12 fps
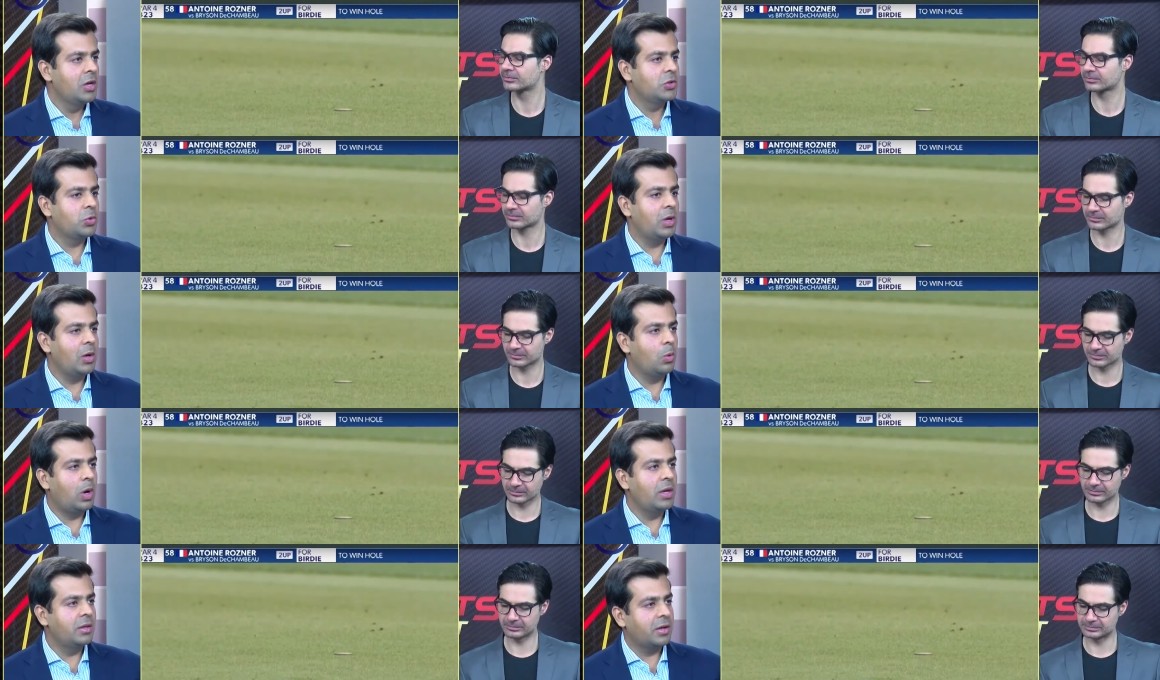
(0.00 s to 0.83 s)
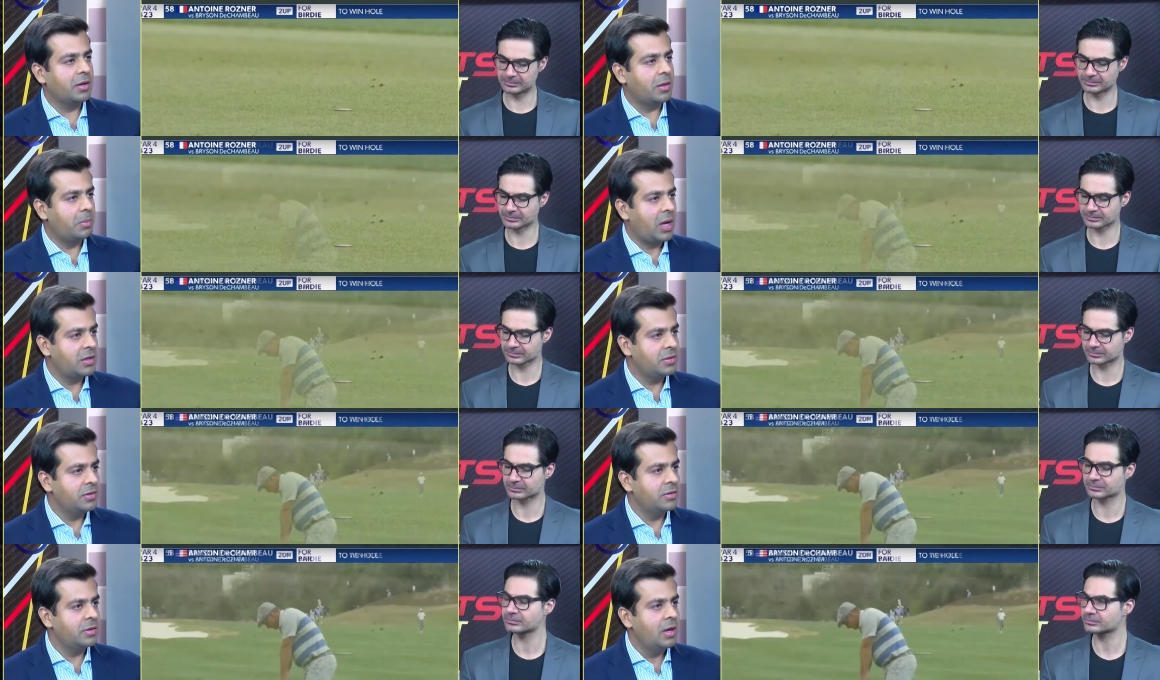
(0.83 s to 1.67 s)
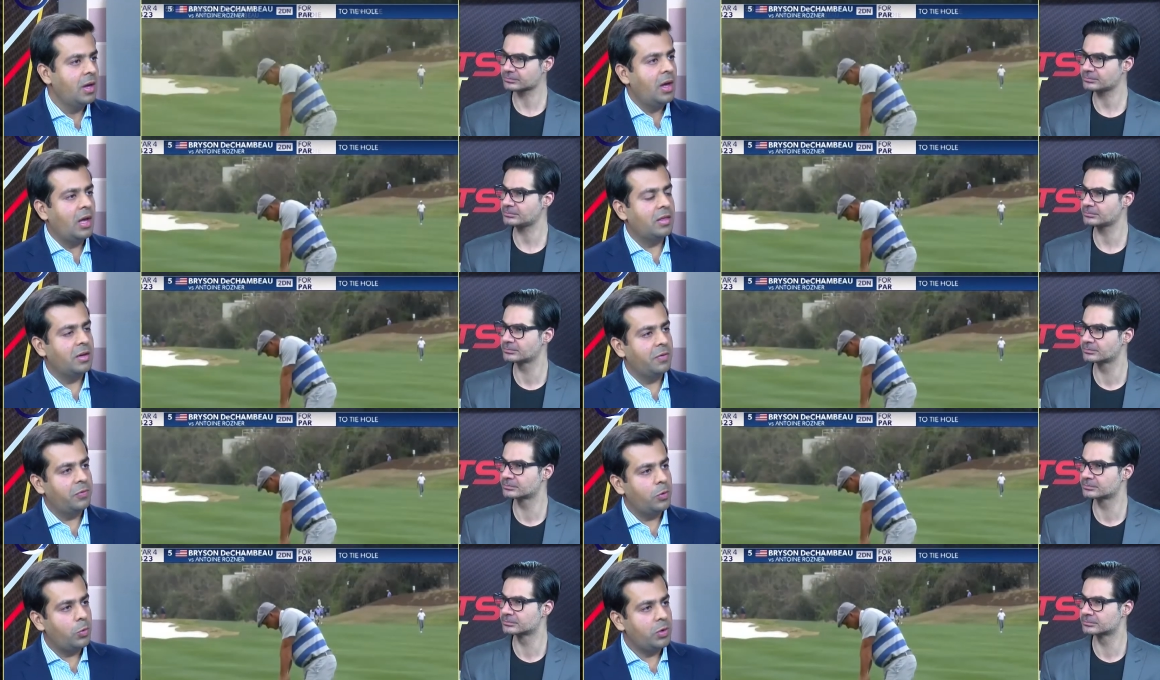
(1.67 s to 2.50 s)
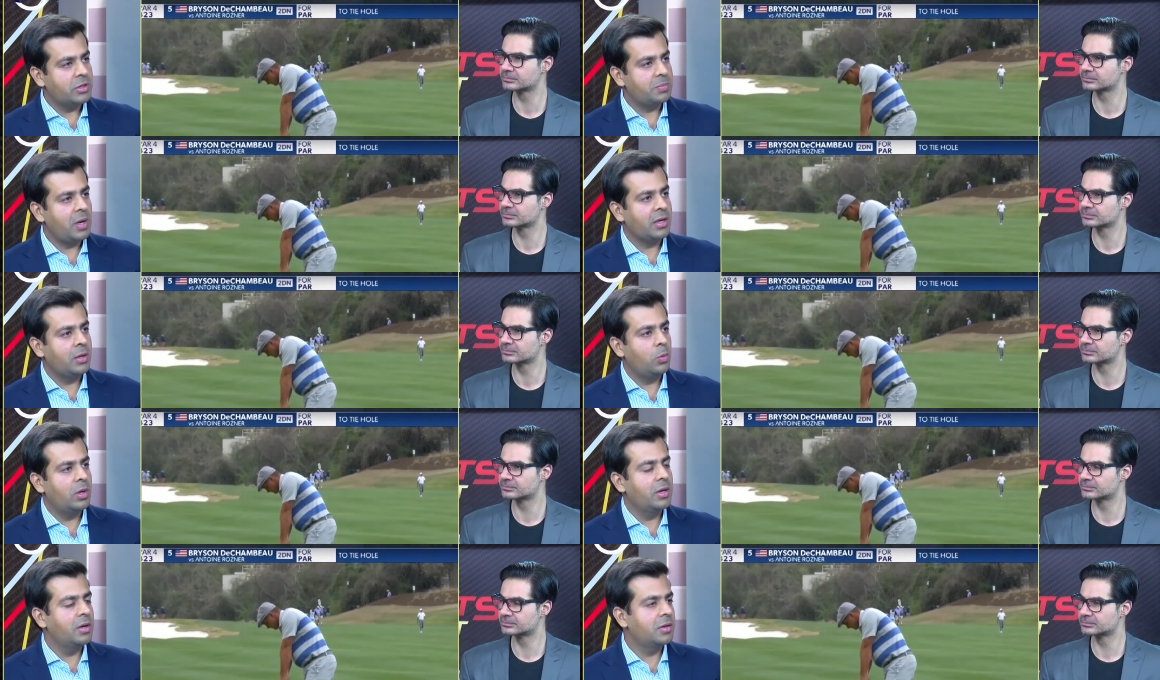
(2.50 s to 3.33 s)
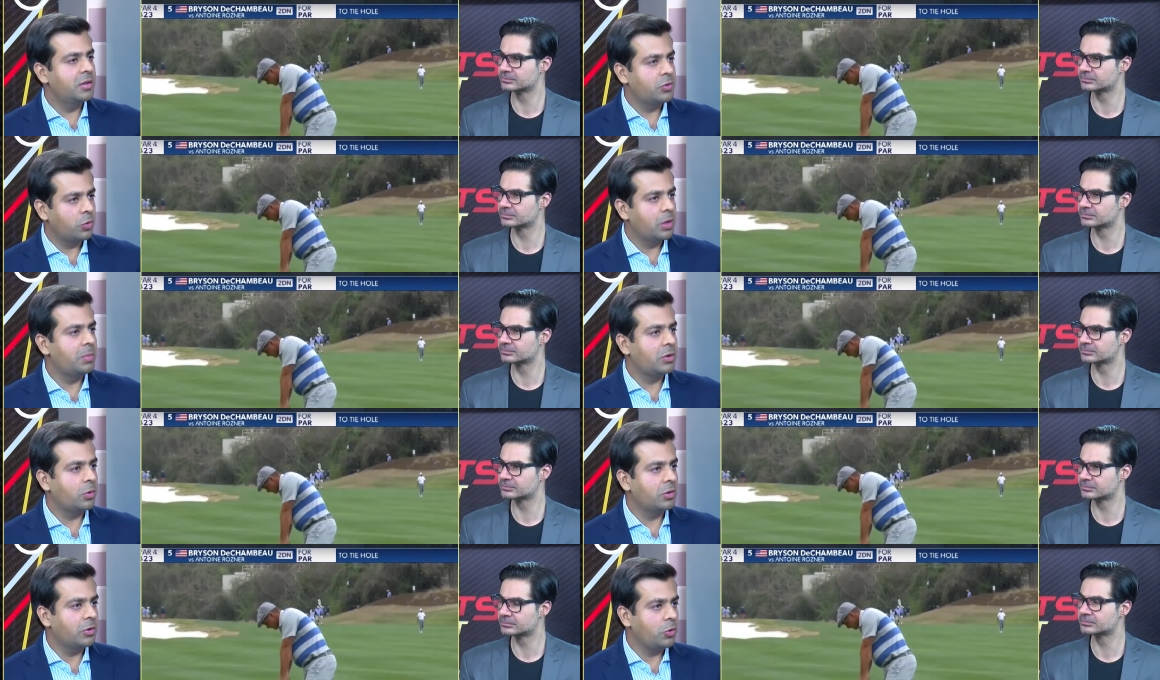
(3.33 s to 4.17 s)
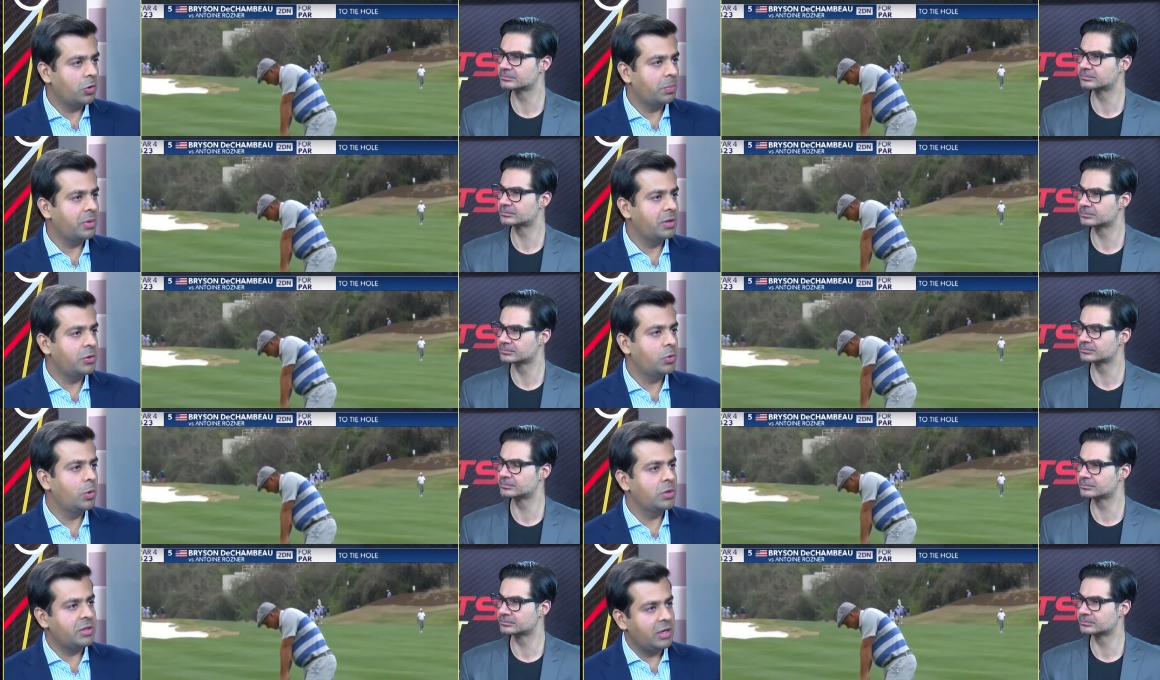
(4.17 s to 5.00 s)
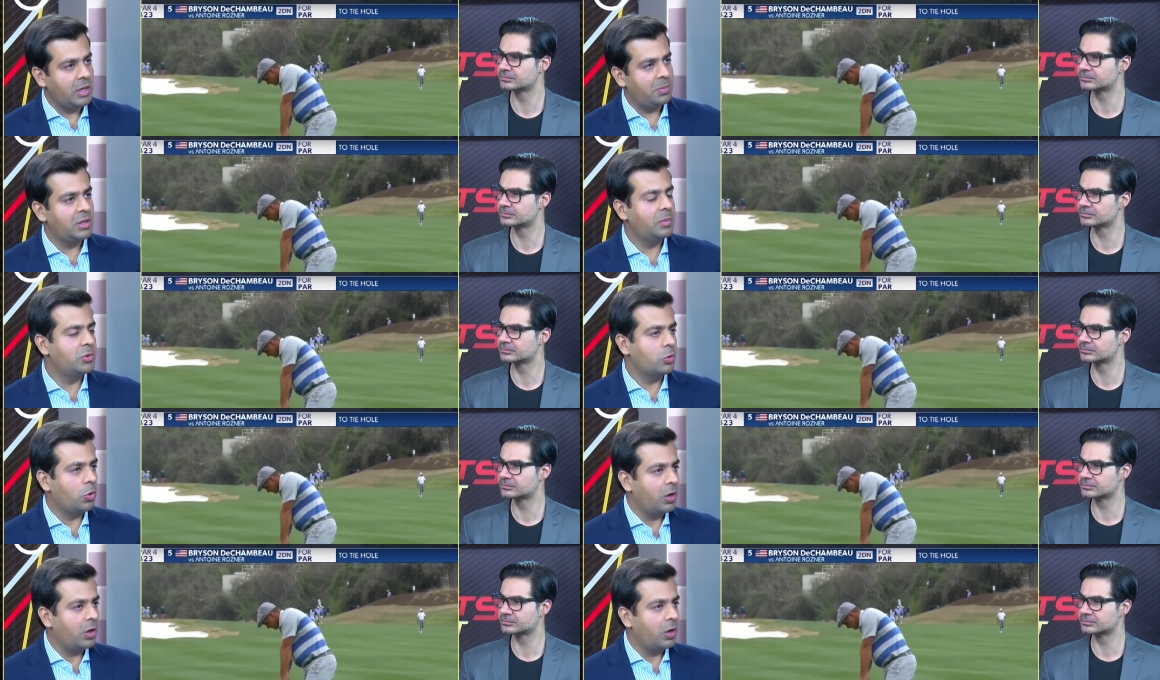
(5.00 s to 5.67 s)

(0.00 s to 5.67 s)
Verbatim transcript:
Speaker 1: So he won the Qatar Masters, and then a few weeks back he won another tournament on the European Tour, which enabled him to